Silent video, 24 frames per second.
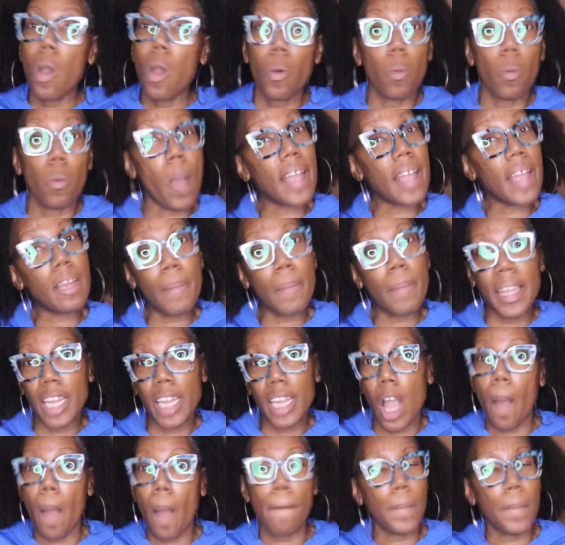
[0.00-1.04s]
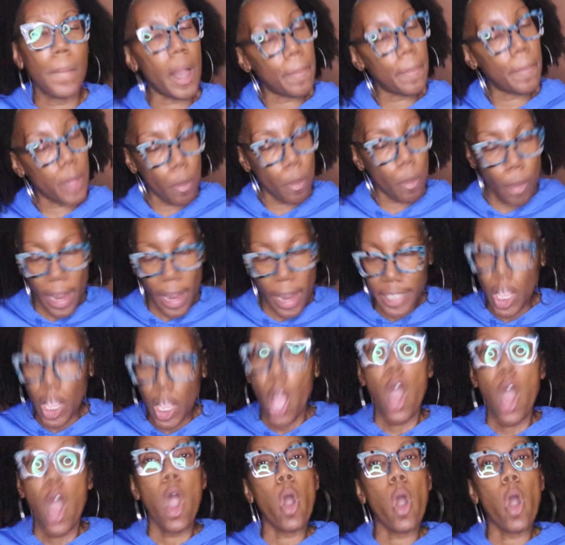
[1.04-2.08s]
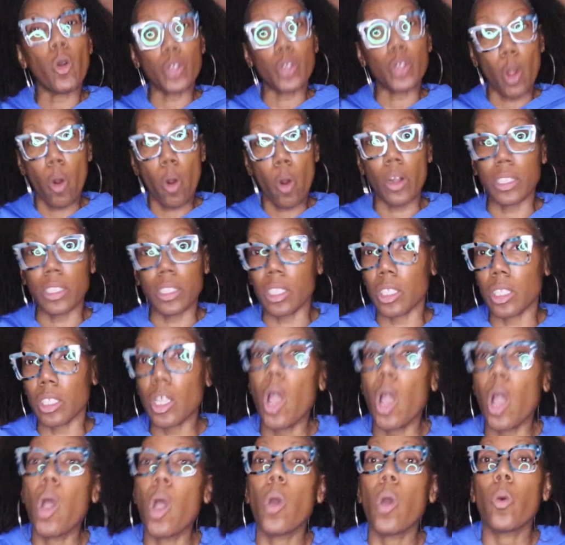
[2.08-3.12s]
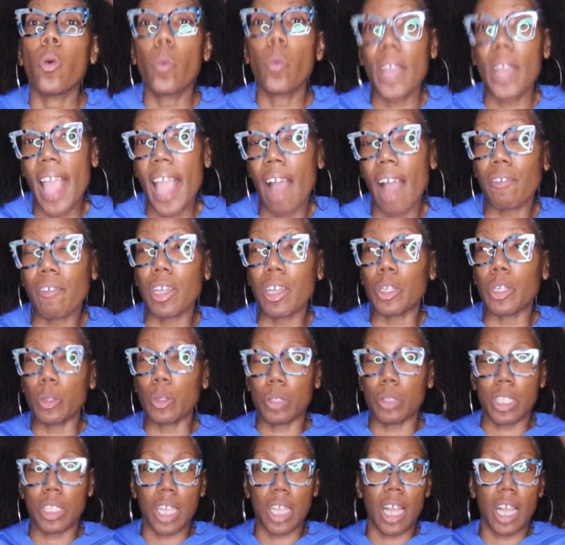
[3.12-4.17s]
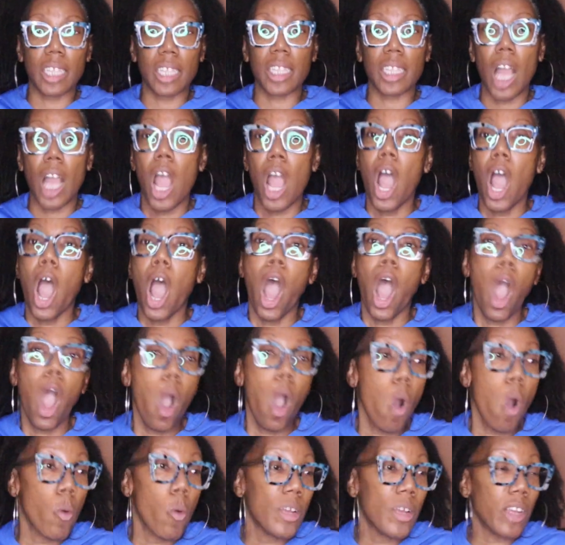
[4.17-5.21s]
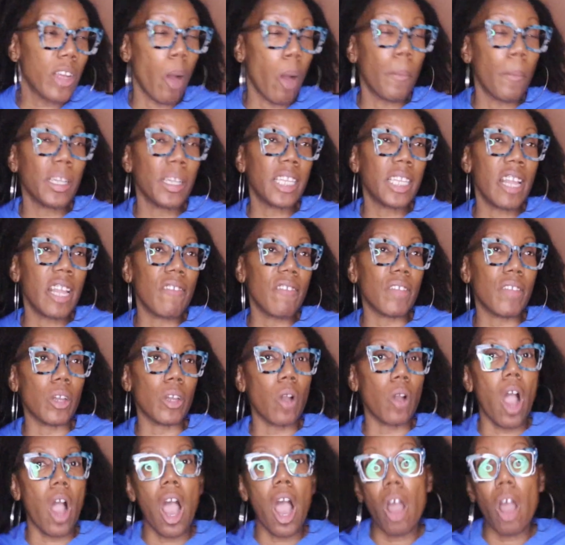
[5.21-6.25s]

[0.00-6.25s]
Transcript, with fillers: Wait a minute. Pump your brakes. Hold your horses. We have Canute's sons. Oh, we don't believe you.